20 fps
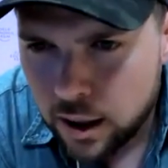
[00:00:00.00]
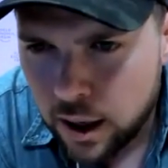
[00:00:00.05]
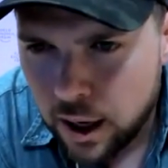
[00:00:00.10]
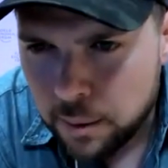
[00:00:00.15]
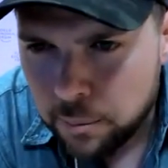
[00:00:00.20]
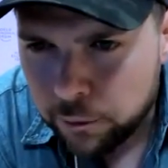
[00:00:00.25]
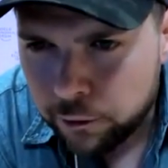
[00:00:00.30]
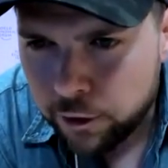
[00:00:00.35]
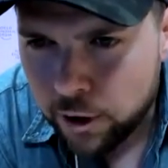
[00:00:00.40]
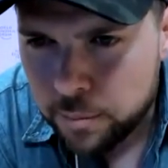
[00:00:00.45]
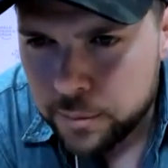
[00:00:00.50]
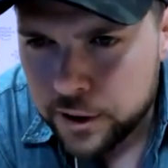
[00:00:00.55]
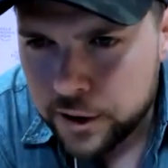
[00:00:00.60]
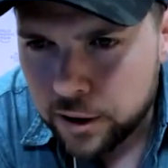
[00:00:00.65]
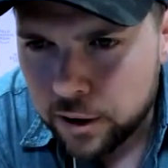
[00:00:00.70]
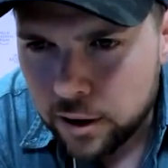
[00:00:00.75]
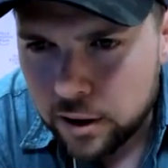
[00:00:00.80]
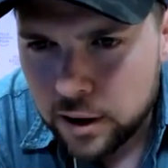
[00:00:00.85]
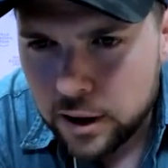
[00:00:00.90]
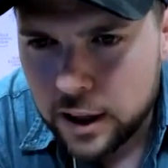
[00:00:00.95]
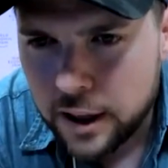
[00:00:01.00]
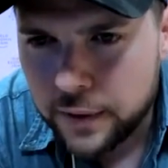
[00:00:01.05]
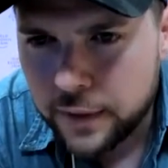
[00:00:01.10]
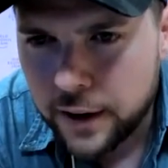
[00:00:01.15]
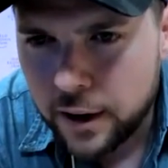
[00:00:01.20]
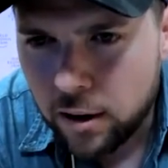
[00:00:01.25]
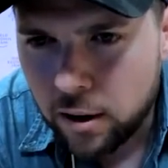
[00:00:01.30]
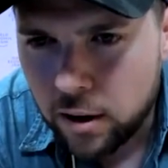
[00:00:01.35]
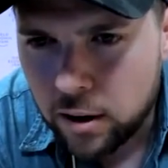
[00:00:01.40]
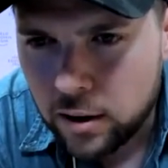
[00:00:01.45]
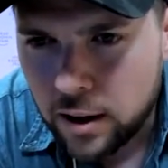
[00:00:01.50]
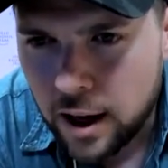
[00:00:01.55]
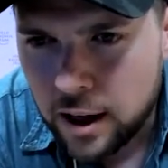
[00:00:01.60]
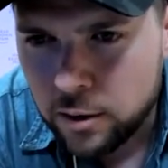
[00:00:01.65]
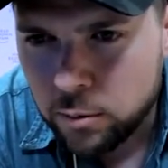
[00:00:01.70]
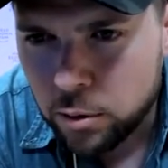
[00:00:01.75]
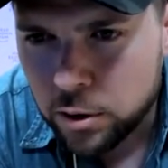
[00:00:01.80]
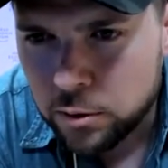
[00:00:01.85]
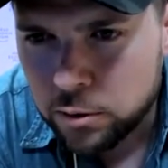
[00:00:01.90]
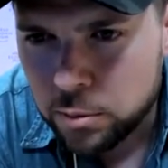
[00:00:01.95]
I'm from here, and there are a lot
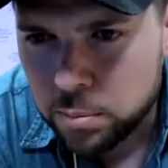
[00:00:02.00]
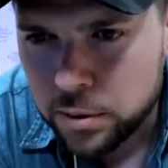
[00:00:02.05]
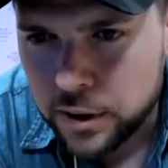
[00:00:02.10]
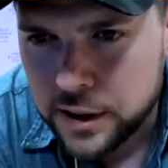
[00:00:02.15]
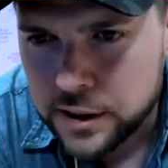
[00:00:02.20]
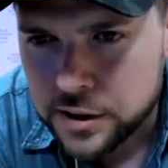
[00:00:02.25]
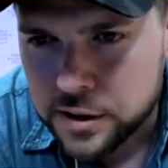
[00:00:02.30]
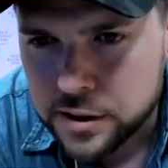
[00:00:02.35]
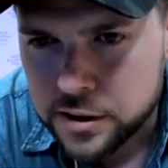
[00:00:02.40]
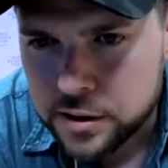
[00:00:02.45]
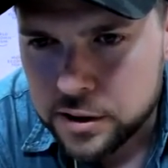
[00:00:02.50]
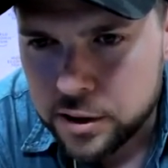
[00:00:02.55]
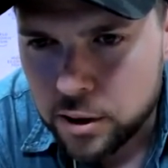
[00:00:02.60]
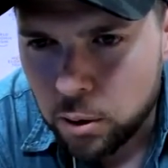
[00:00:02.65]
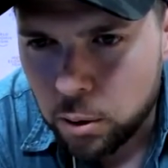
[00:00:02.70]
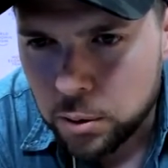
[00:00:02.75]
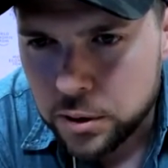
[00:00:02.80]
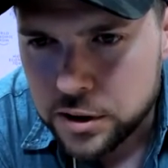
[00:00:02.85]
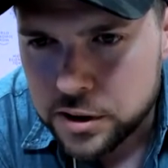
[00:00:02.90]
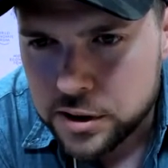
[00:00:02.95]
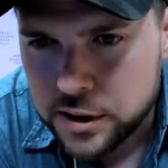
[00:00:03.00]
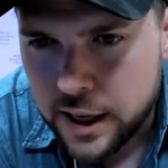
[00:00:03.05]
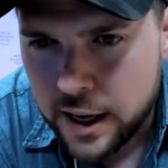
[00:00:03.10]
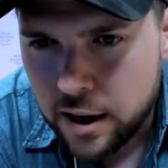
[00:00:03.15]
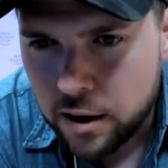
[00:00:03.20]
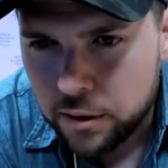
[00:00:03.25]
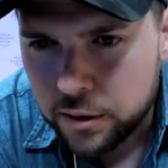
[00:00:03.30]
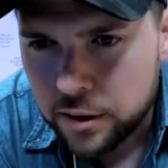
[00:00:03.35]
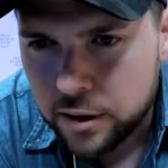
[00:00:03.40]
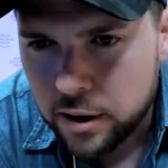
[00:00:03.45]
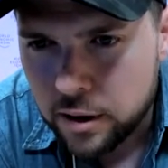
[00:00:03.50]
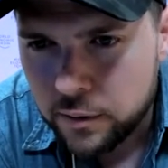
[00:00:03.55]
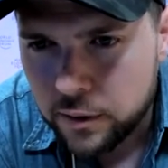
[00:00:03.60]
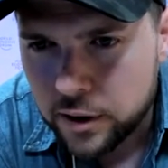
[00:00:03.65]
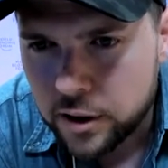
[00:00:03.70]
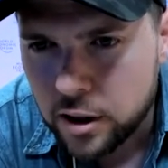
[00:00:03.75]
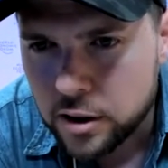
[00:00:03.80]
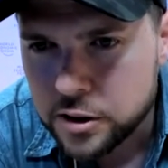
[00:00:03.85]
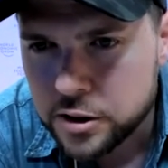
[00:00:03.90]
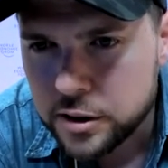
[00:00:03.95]
of wonderful places. The oldest town of the
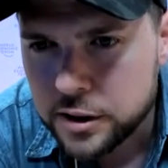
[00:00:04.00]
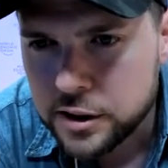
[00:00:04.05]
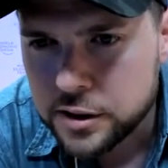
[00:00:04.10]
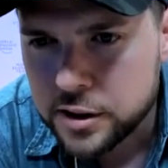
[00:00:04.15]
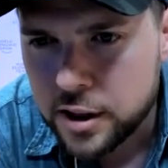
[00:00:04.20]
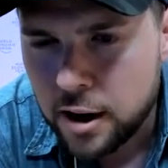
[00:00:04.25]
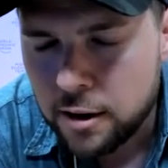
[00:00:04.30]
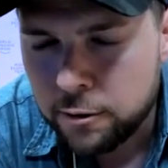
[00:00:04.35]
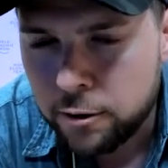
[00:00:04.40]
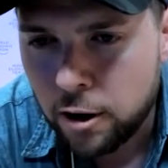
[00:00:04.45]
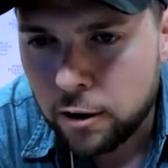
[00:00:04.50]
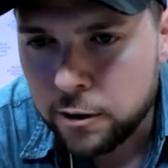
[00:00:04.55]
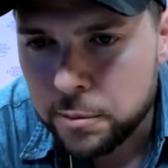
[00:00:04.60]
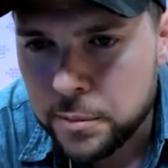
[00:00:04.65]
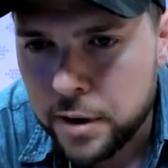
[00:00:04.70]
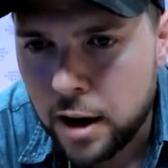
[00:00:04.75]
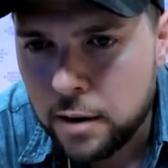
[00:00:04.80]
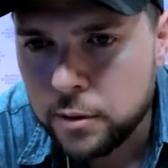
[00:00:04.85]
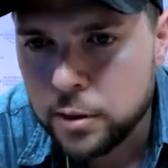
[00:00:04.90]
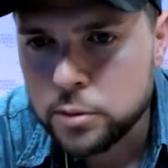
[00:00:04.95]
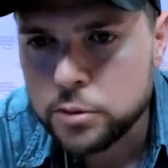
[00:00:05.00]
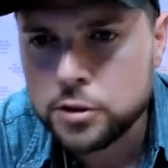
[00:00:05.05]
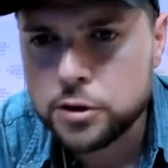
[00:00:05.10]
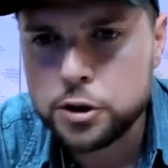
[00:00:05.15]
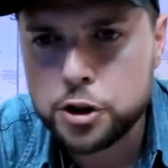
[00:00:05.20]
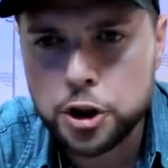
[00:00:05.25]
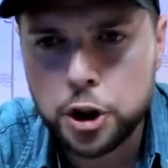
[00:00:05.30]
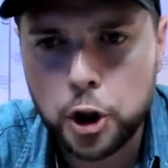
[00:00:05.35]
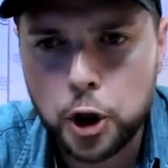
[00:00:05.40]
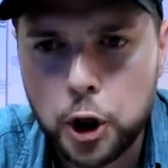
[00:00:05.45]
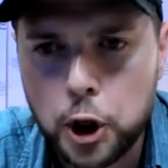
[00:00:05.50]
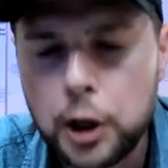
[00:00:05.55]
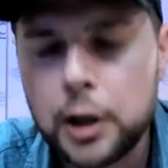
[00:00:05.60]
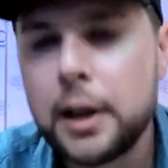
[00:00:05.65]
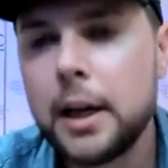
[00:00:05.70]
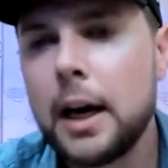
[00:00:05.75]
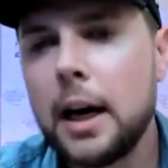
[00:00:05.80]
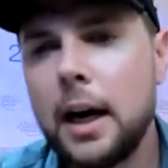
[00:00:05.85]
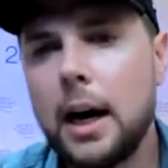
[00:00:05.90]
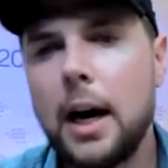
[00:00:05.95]
country is not far from Davos. Sure.
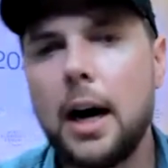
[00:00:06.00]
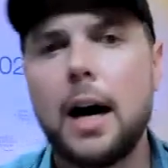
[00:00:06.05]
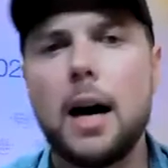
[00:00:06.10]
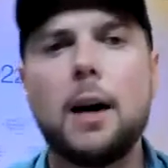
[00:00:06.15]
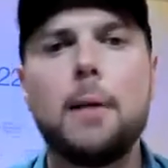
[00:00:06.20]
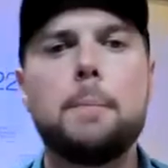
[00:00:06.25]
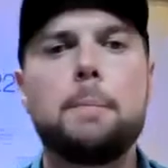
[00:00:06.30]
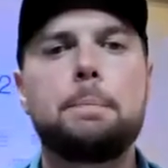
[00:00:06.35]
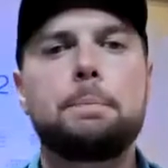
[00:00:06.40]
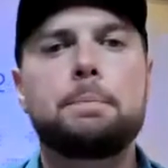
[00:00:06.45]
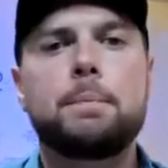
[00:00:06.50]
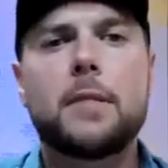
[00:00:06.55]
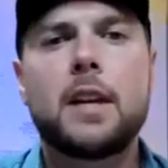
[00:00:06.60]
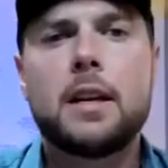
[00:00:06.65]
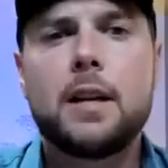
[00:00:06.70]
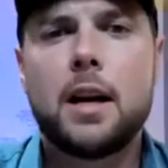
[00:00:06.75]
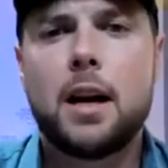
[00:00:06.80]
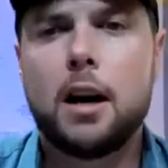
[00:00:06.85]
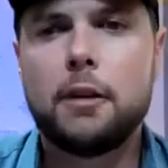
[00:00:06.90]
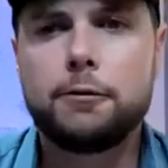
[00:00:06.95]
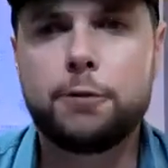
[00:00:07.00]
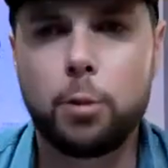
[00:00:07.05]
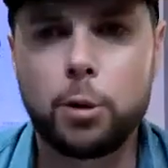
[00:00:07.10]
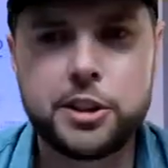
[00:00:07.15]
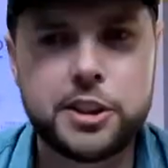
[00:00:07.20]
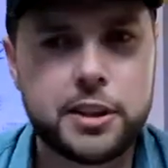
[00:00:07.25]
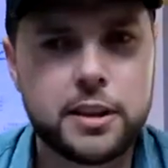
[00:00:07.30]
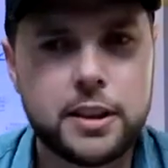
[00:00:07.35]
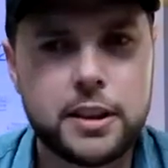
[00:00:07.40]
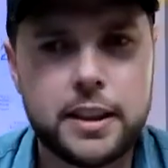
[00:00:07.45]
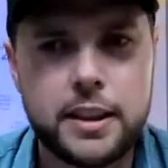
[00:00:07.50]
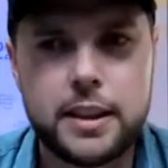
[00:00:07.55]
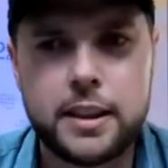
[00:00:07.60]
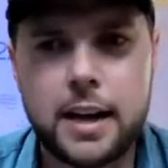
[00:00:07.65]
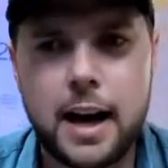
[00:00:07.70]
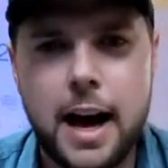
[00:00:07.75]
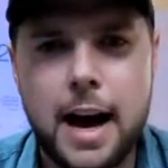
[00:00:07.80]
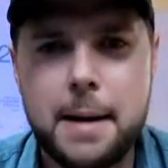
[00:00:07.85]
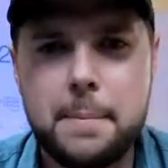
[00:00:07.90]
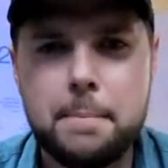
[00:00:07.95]
Um,
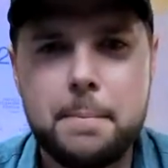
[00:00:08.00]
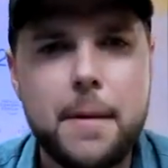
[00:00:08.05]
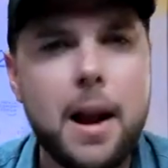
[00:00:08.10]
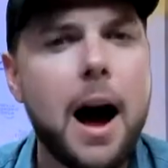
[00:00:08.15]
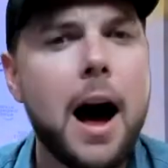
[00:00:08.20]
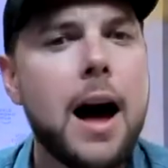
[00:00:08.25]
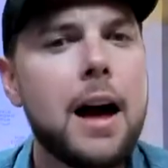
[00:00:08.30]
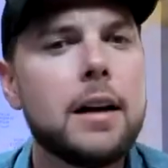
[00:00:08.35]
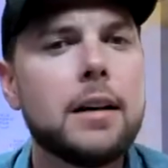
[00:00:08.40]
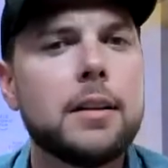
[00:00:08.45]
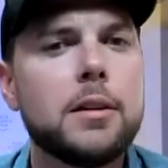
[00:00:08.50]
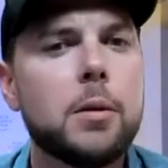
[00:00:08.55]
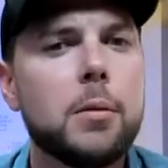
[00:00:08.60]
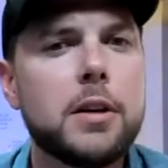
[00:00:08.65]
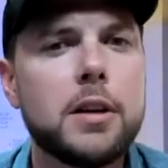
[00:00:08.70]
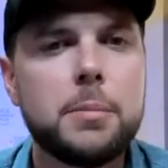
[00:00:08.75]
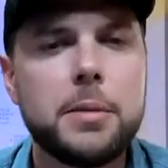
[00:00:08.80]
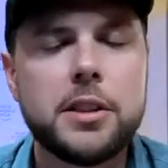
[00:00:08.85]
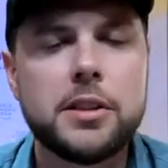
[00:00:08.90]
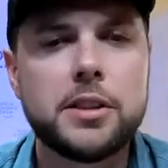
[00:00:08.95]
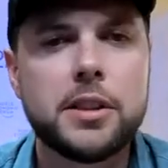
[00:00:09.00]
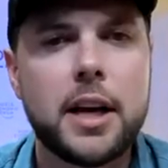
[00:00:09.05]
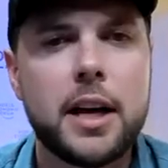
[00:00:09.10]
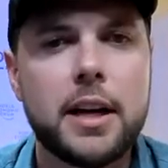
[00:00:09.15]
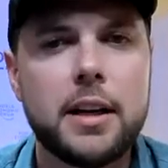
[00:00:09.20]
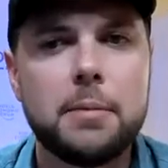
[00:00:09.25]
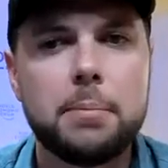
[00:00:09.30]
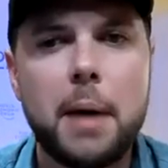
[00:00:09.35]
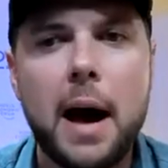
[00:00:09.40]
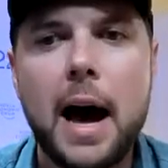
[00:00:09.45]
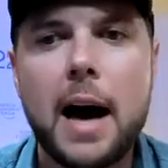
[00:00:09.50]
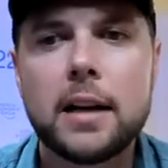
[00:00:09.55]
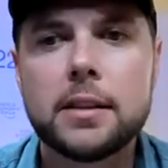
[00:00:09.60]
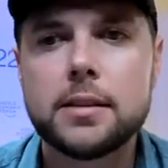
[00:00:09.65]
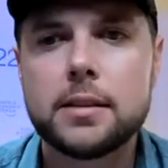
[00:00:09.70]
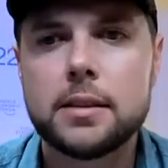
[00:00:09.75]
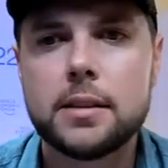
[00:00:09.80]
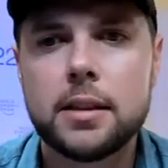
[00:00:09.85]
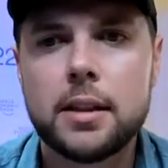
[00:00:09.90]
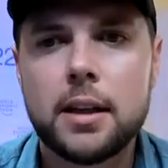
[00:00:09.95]
unfortunately, I'm not going to be staying
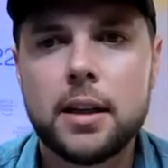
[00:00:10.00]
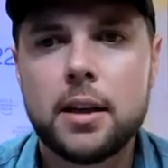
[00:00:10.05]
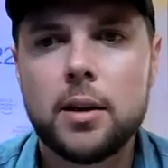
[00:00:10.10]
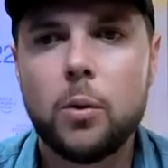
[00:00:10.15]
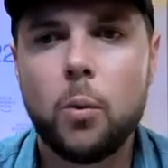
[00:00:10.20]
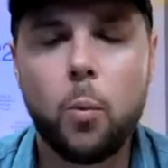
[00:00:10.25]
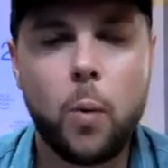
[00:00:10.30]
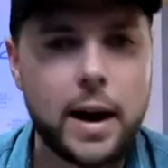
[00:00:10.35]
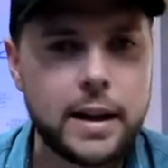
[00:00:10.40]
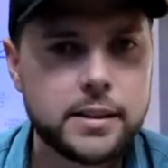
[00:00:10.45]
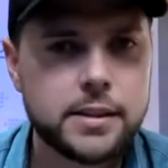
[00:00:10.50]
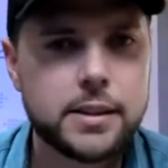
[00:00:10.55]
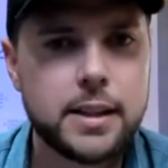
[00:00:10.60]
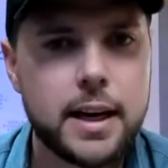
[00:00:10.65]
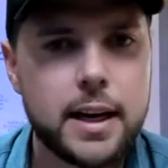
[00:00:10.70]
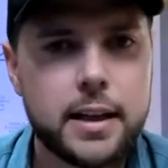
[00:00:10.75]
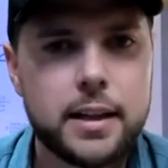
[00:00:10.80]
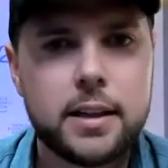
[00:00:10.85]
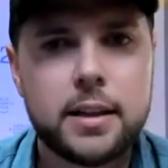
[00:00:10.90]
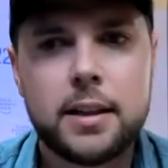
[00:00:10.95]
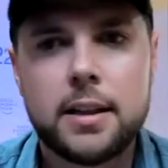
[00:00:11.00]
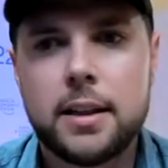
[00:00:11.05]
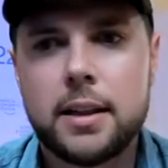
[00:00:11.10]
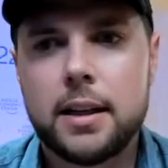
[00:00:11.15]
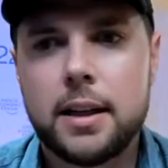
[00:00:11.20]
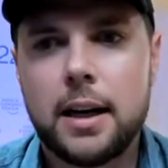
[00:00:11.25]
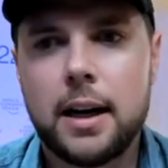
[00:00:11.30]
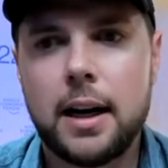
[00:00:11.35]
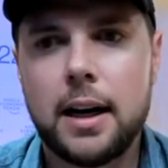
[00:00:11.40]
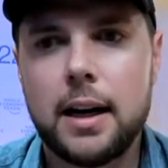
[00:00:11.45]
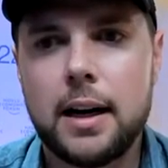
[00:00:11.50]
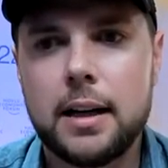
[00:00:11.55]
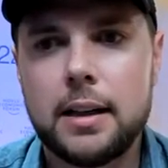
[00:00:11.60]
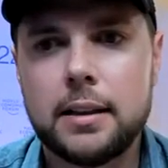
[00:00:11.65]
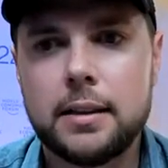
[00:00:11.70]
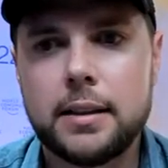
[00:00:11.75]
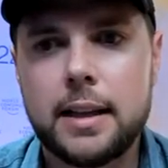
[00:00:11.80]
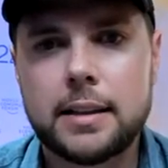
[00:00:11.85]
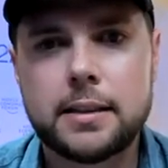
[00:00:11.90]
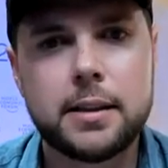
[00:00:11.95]
past Wednesday. Uh,
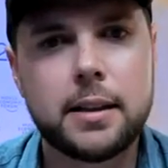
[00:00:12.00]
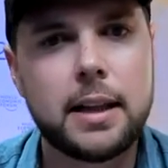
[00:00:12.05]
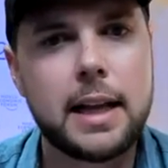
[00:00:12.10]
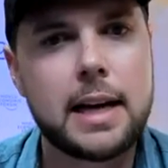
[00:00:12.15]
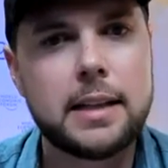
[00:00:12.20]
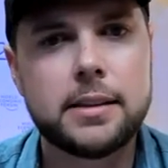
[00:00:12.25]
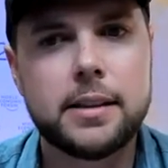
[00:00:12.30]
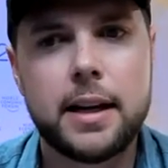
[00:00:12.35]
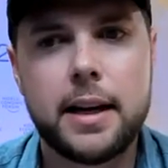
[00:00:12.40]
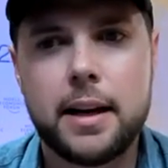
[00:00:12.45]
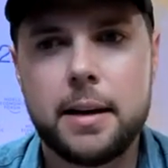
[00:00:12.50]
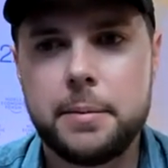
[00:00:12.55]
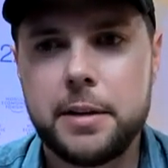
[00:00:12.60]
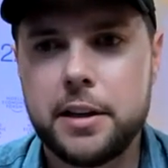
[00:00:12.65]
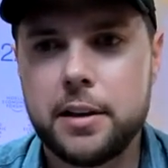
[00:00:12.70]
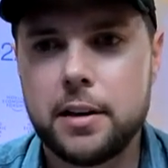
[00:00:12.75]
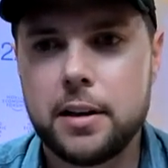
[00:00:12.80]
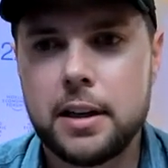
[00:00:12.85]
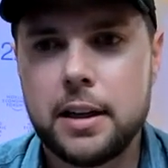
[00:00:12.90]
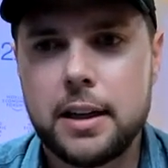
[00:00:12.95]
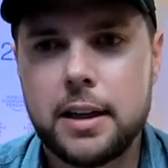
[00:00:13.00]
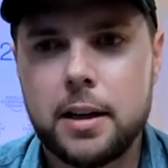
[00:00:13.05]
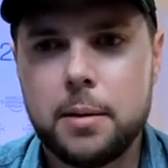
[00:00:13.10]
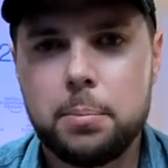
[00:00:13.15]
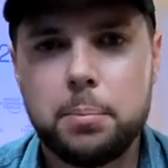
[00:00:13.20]
that's the last day I'm here.